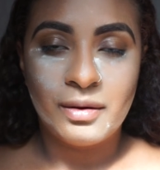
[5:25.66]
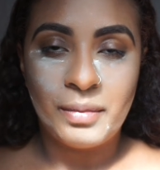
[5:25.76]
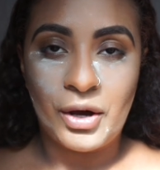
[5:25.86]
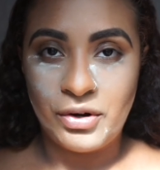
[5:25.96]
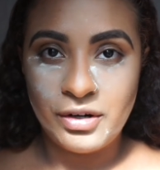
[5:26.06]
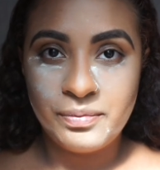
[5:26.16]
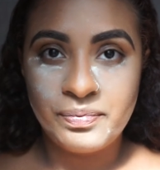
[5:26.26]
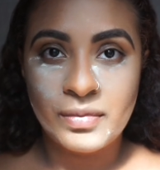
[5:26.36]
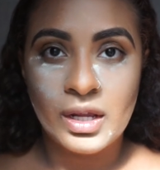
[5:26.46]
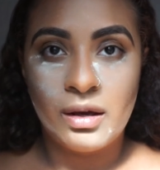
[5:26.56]
powder,
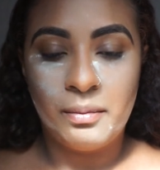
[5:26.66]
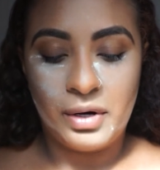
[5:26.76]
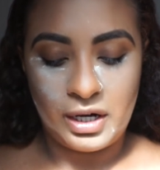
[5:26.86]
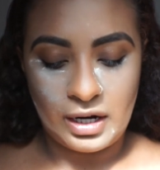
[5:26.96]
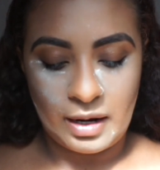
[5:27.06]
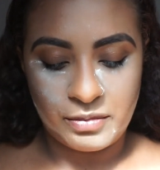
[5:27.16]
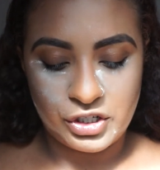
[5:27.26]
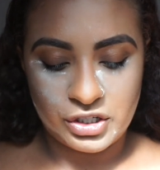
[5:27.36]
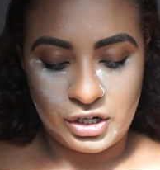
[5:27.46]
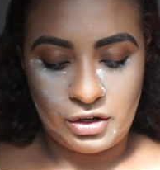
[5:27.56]
but I'm
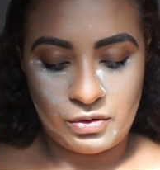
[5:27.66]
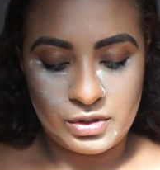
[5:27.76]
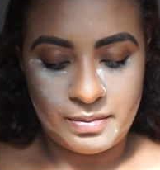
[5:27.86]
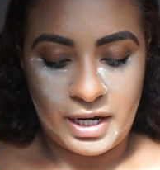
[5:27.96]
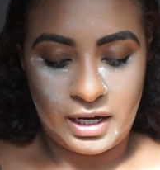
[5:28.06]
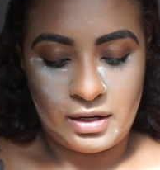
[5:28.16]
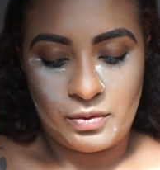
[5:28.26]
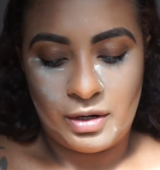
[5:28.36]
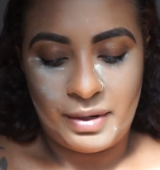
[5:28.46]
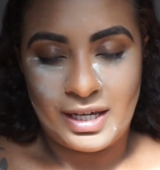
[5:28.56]
just going to use
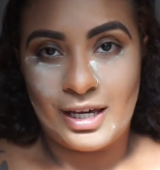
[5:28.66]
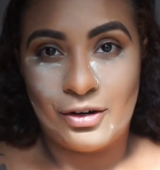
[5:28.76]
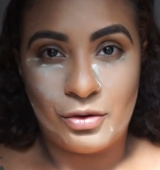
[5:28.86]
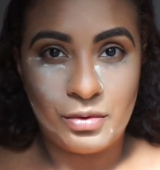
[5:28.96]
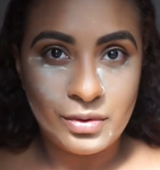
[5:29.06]
one of my Kiko